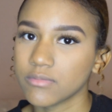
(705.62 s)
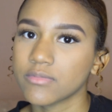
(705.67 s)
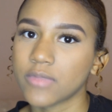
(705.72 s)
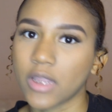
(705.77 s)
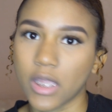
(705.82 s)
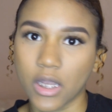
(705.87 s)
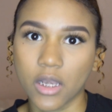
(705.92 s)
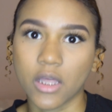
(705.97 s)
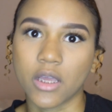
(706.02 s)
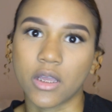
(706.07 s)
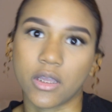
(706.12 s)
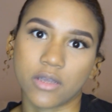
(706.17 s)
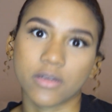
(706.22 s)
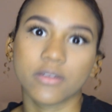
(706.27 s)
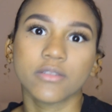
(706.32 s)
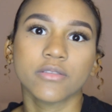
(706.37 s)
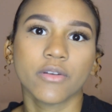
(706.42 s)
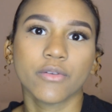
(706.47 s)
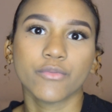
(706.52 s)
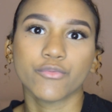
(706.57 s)
they look
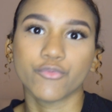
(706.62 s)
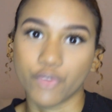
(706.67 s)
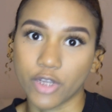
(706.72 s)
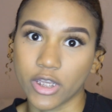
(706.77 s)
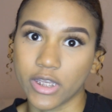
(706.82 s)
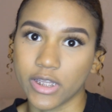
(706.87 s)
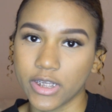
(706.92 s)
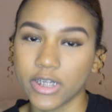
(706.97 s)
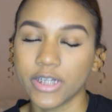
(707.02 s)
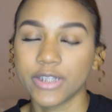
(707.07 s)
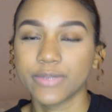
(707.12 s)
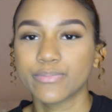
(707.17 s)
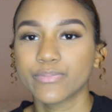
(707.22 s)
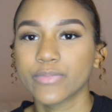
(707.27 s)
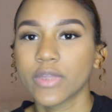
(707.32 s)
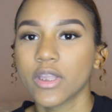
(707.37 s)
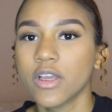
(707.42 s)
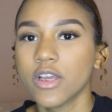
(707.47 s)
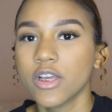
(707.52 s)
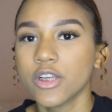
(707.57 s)
really good.
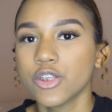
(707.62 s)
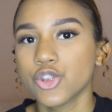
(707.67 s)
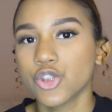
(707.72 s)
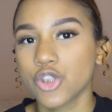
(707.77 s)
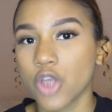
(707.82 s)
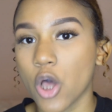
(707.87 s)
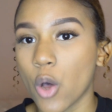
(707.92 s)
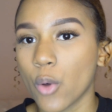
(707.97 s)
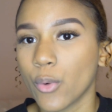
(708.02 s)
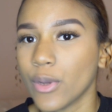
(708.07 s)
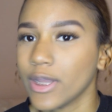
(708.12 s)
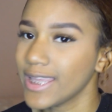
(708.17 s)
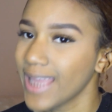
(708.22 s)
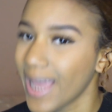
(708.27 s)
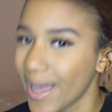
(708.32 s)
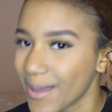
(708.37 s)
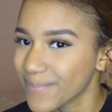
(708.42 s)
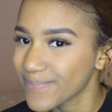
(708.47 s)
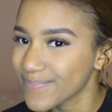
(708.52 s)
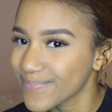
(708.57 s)
So
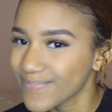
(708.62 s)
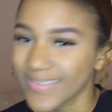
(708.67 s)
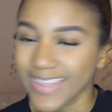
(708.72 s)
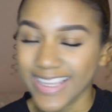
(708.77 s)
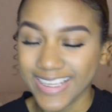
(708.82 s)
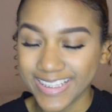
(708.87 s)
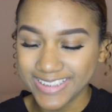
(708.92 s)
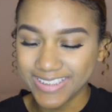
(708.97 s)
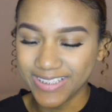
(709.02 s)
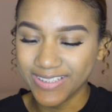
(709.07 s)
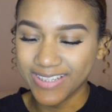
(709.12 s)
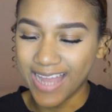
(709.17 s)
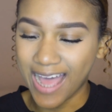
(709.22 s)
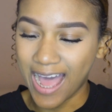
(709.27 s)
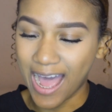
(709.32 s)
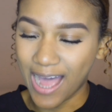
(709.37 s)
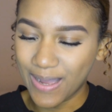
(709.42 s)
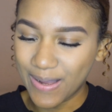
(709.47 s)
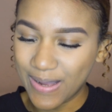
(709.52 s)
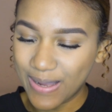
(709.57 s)
yeah, so
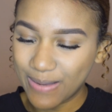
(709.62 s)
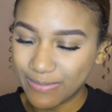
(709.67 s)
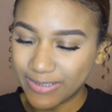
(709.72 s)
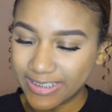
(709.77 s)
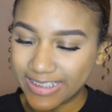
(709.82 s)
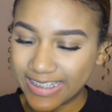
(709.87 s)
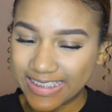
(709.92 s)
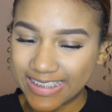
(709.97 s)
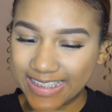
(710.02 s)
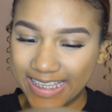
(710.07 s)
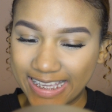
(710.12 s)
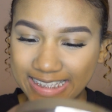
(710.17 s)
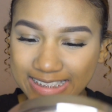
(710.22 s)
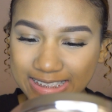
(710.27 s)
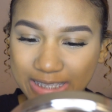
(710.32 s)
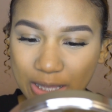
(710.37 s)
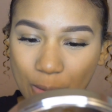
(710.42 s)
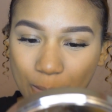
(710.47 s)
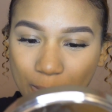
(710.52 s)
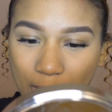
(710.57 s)
now I'm gonna take
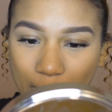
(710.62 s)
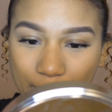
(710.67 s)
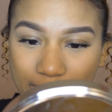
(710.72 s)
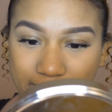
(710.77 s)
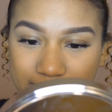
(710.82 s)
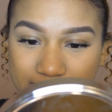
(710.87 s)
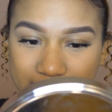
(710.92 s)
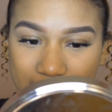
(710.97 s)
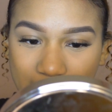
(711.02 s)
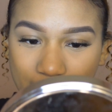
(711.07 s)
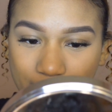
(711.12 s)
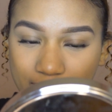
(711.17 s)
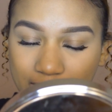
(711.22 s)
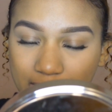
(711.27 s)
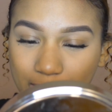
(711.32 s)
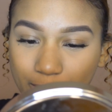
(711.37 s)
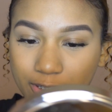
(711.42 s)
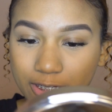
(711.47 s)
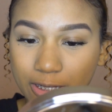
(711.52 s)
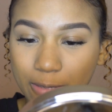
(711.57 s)
some mascara
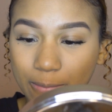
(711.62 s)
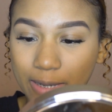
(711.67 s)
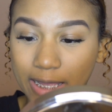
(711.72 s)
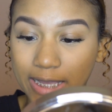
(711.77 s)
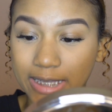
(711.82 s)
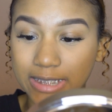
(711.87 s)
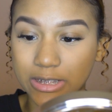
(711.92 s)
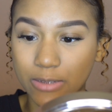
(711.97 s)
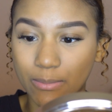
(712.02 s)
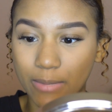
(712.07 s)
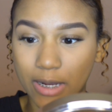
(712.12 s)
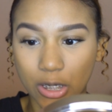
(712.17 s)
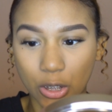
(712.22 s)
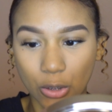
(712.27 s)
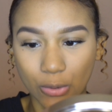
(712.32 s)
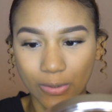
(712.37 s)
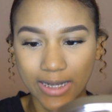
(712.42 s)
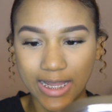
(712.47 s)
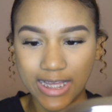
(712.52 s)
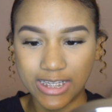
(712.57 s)
and I'm gonna apply it to my
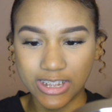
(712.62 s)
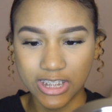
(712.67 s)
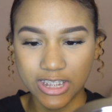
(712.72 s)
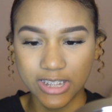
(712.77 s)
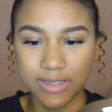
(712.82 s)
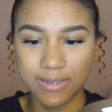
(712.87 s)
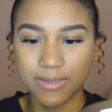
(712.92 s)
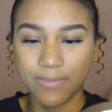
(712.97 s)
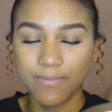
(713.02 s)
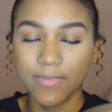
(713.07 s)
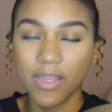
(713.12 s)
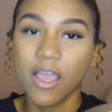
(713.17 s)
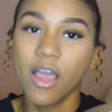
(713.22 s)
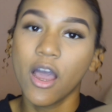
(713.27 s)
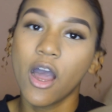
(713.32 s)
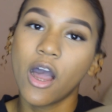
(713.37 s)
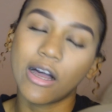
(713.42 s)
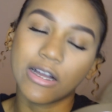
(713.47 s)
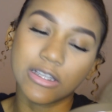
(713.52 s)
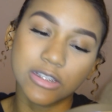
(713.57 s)
lower lashes.
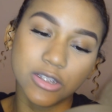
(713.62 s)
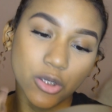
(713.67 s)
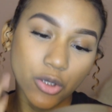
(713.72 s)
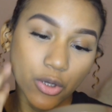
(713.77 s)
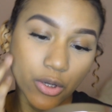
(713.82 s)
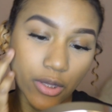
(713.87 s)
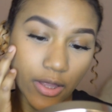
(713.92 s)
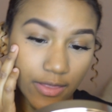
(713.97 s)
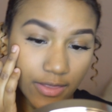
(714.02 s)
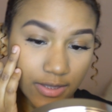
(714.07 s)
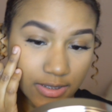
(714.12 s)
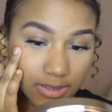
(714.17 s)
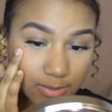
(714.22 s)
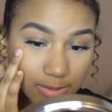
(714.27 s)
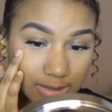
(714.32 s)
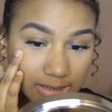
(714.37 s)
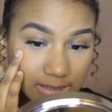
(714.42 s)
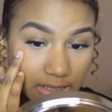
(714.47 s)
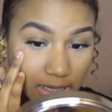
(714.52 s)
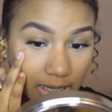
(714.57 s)
Also, this
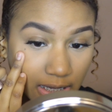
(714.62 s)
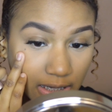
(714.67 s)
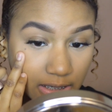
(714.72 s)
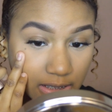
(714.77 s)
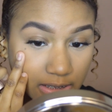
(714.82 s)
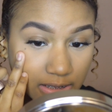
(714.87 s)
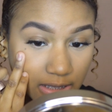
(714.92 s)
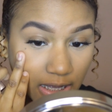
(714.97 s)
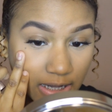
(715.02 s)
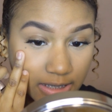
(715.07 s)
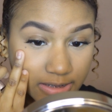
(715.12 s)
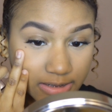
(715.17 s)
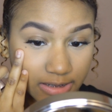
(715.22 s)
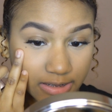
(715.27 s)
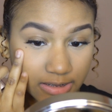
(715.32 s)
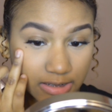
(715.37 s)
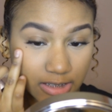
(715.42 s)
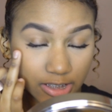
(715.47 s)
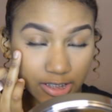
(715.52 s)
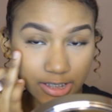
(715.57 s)
mistake that I
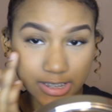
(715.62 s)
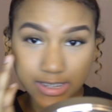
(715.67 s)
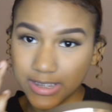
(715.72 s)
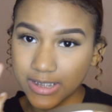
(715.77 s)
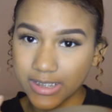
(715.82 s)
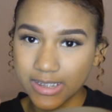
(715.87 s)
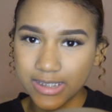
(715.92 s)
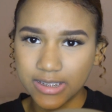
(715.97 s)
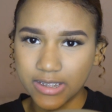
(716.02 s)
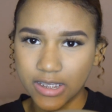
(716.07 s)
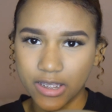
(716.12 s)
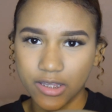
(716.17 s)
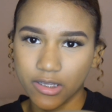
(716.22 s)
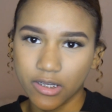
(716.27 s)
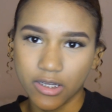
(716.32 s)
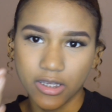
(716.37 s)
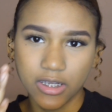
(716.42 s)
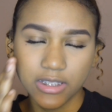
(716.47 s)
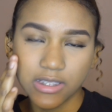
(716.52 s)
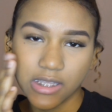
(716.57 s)
did there, it's gonna stay there.
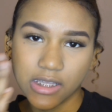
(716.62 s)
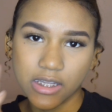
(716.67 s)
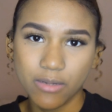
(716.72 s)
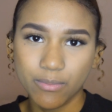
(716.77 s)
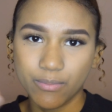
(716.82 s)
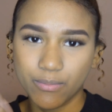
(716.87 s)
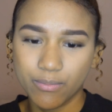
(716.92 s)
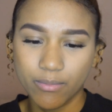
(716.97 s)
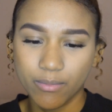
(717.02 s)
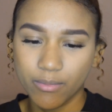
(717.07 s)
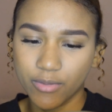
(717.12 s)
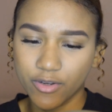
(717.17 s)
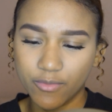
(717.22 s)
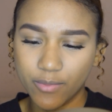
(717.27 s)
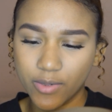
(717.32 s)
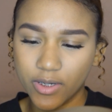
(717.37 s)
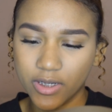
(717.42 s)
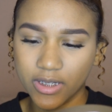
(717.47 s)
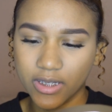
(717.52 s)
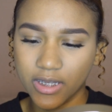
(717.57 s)
It looks like a
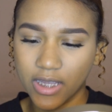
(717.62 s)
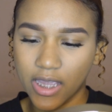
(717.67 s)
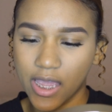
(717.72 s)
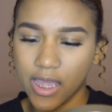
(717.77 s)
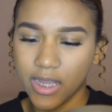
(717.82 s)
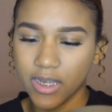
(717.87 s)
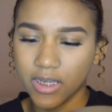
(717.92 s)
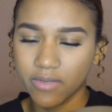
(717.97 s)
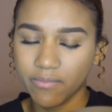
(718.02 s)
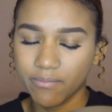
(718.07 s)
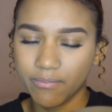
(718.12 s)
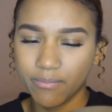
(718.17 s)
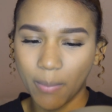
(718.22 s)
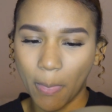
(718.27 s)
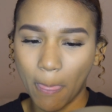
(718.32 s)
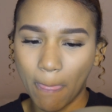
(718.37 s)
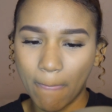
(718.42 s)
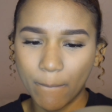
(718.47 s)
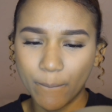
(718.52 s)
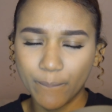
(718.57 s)
birthmark and
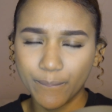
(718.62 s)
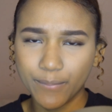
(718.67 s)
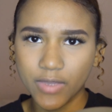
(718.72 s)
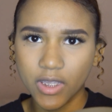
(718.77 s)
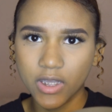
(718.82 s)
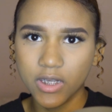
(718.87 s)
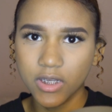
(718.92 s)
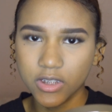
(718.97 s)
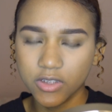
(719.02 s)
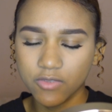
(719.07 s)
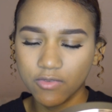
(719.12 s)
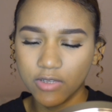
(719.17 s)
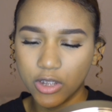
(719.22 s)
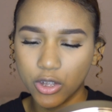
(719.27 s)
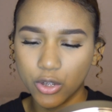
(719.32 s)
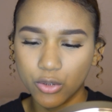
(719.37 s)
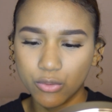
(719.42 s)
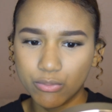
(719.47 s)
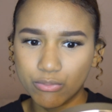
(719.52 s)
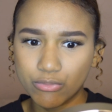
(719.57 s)
it looks really
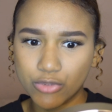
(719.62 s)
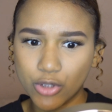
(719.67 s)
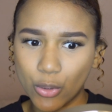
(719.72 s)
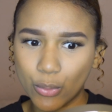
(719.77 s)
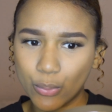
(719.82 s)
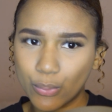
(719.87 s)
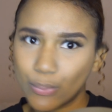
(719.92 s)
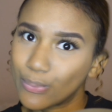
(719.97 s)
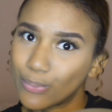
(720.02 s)
cute. So